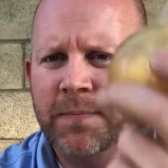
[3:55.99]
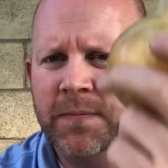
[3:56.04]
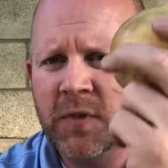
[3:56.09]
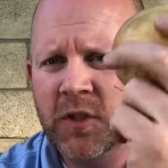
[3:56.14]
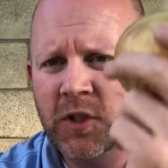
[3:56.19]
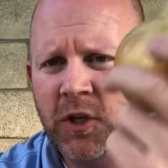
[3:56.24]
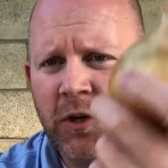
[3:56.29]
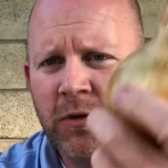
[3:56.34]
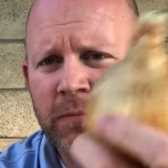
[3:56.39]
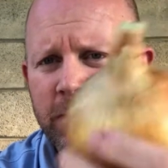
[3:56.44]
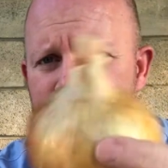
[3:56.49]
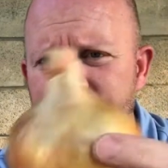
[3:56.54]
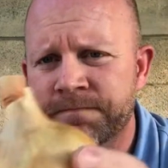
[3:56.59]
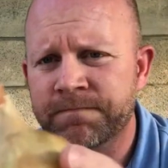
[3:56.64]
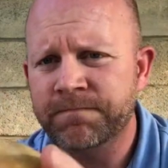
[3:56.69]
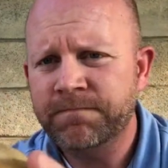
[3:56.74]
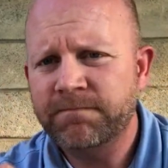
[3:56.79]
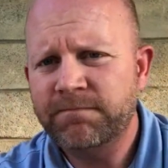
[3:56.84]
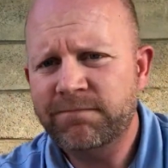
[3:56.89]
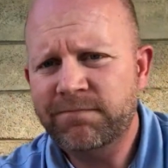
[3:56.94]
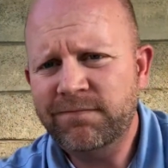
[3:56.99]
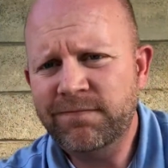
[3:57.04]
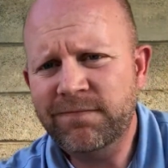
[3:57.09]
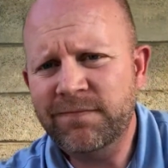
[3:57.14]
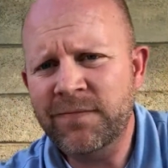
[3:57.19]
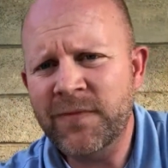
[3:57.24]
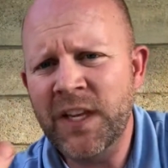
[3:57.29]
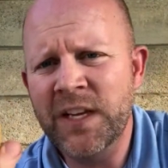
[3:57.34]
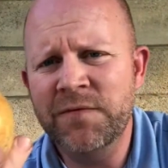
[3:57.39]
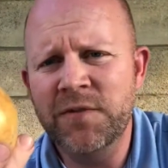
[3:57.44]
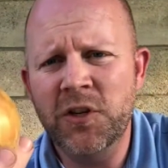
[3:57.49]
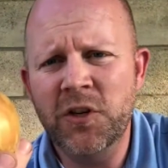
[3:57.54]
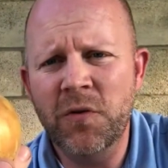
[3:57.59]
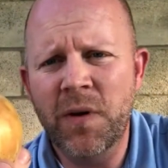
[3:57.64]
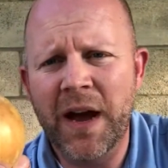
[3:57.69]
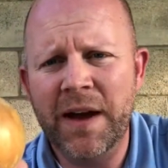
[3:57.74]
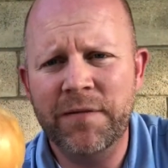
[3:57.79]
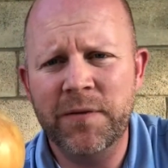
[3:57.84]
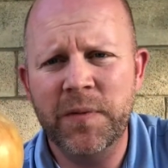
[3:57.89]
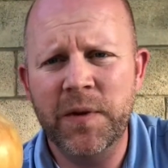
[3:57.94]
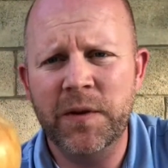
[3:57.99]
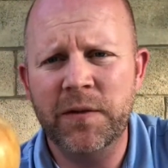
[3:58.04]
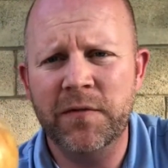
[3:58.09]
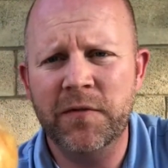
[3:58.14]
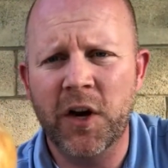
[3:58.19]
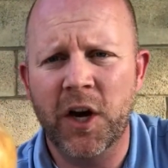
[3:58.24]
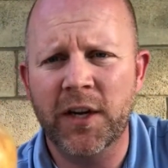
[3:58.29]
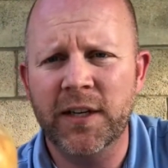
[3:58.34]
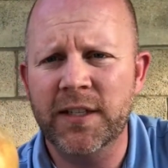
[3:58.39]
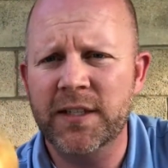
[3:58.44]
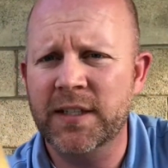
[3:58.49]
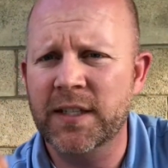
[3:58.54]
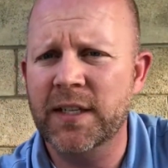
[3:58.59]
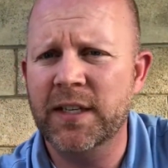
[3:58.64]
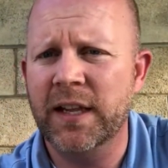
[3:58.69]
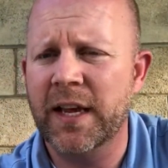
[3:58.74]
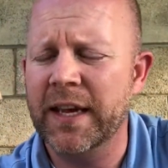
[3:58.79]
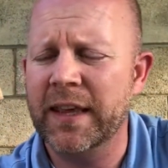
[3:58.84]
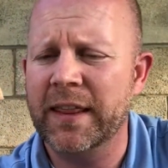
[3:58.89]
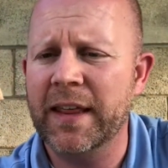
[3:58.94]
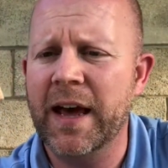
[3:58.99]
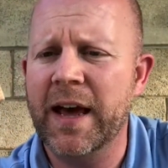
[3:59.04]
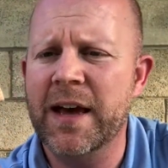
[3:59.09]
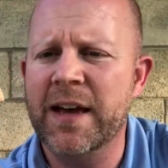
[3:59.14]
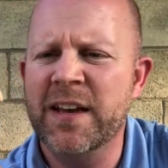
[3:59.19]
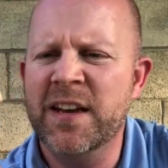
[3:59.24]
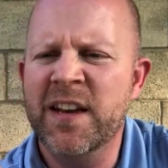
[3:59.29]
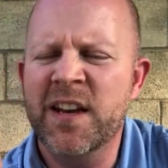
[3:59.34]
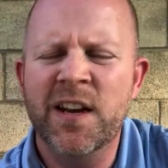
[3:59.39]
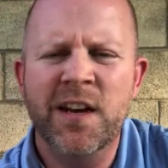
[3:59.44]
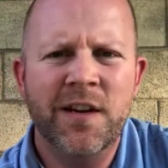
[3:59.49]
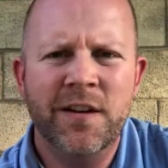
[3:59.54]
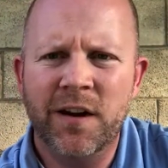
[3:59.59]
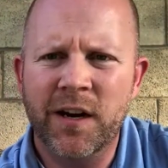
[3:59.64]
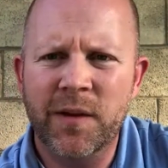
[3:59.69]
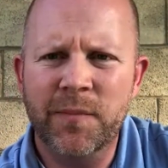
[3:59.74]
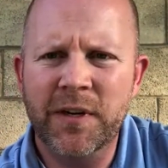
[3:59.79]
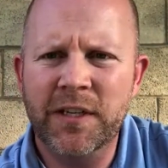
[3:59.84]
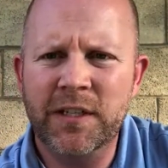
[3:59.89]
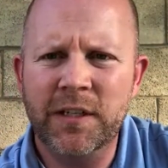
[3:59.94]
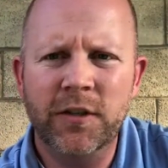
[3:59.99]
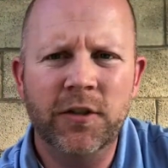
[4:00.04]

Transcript: So if you do have them that have gone to seed like that, not a big deal,